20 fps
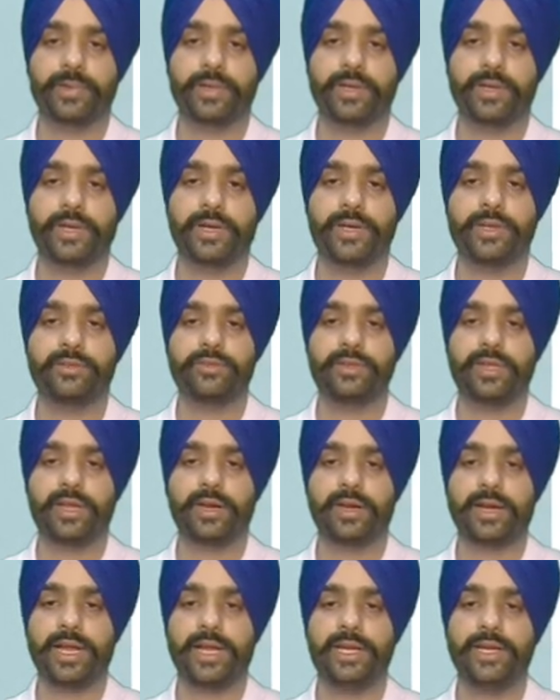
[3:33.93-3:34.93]
It is
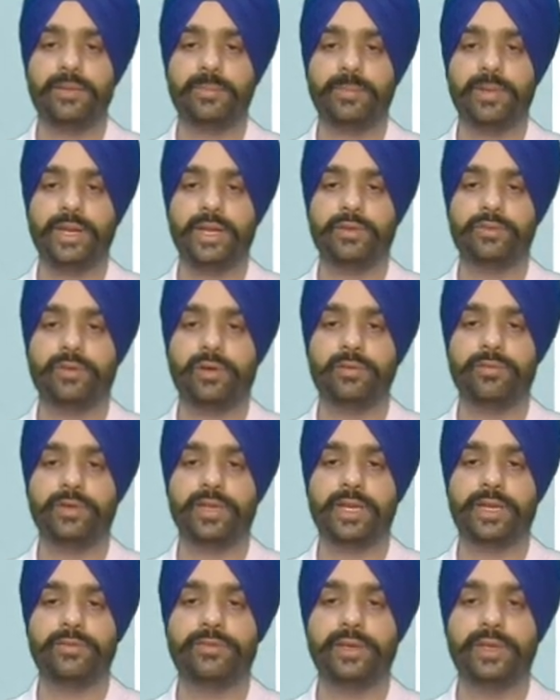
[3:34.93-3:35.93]
the right place of
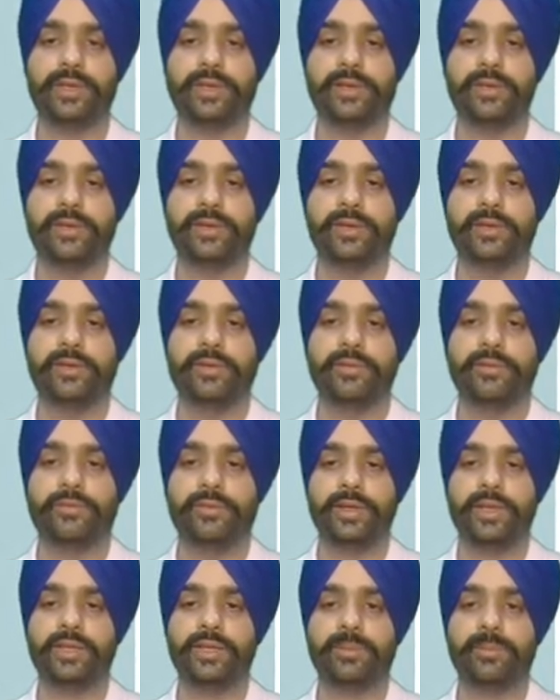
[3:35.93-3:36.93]
delivery
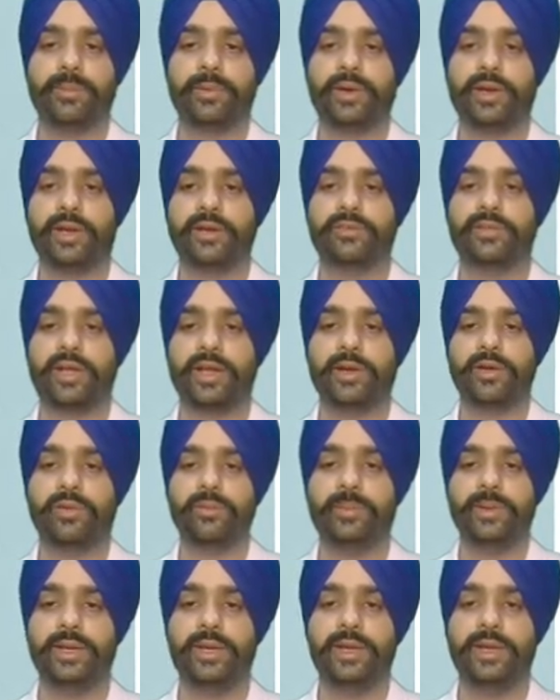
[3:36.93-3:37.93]
where the products are
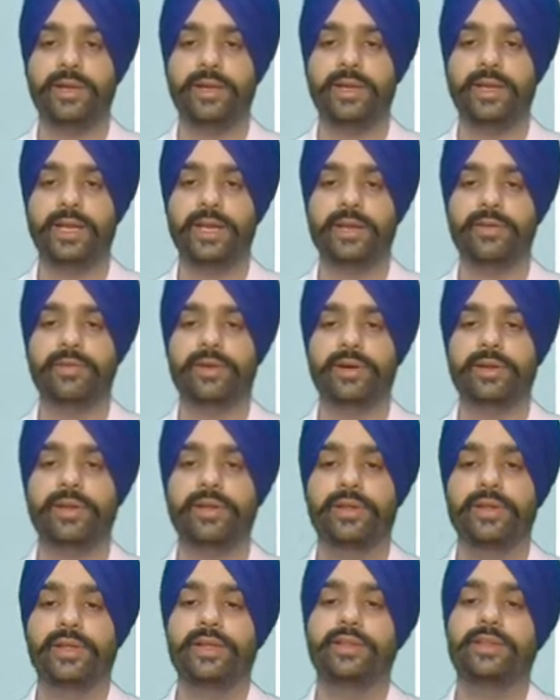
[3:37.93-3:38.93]
to be delivered.
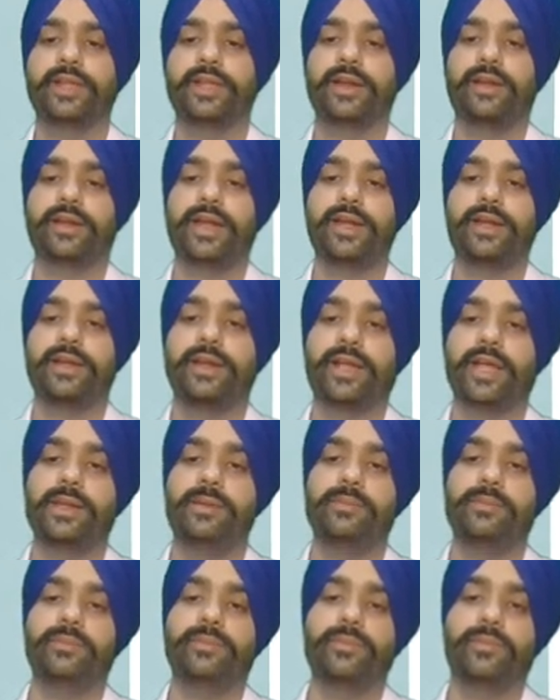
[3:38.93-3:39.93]
Then right
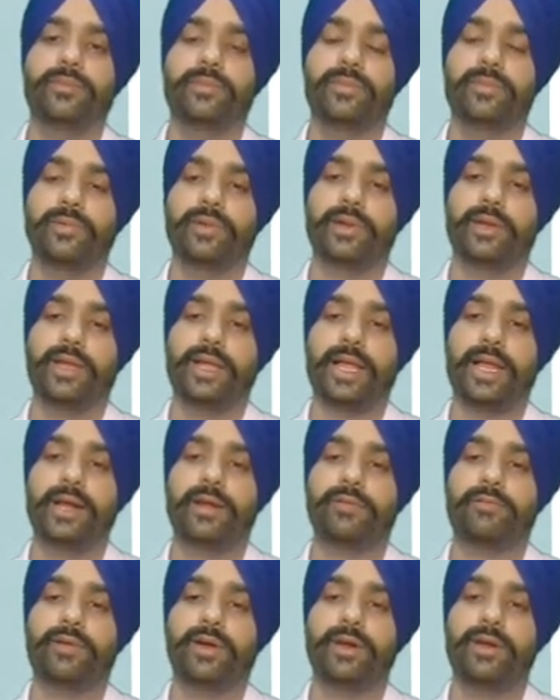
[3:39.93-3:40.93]
time,
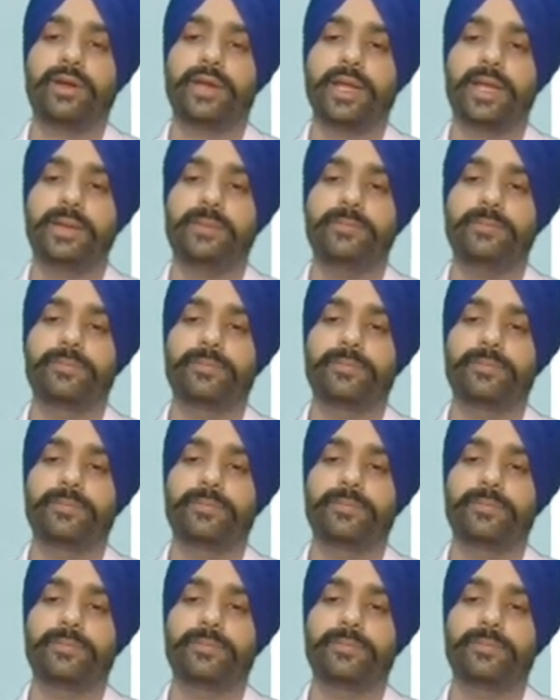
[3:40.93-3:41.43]
at what time,